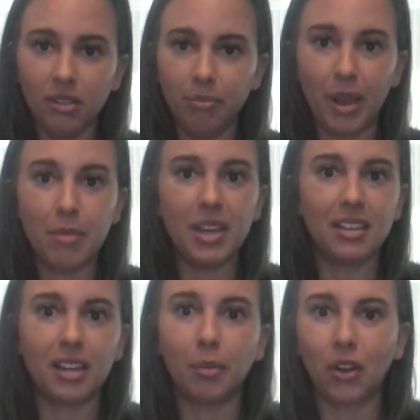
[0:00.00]
Maybe a
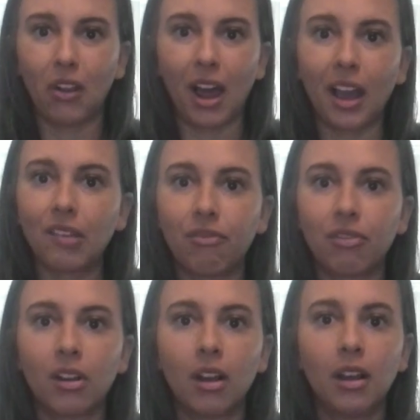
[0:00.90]
double life.
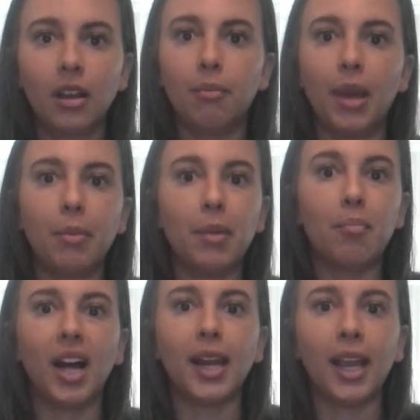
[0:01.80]
Maybe
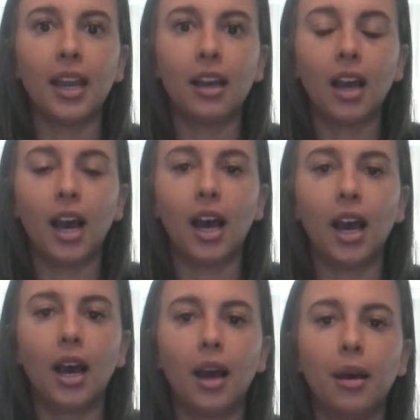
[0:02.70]
money.
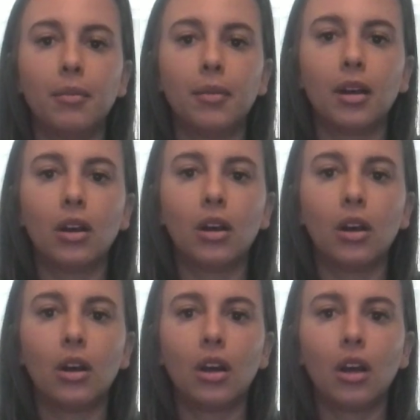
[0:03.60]
And
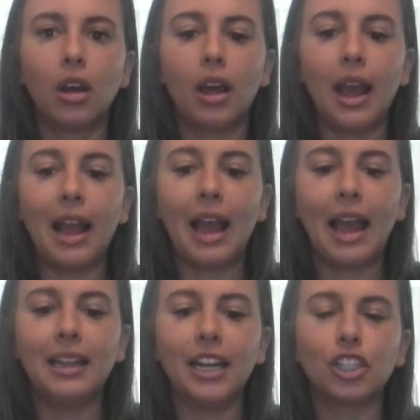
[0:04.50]

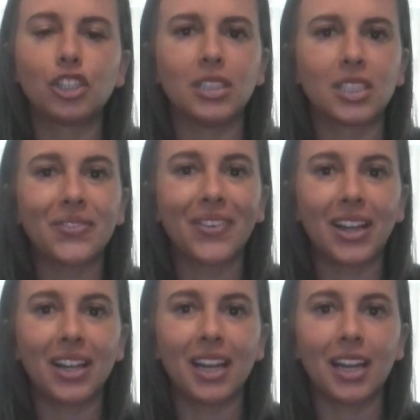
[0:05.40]
there's this
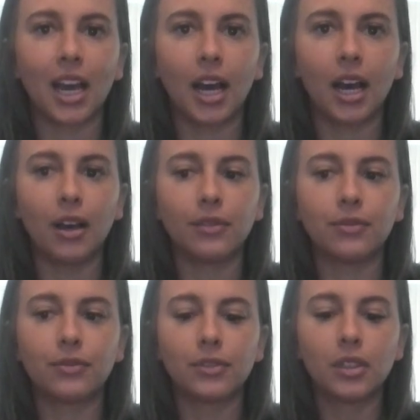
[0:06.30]
feeling of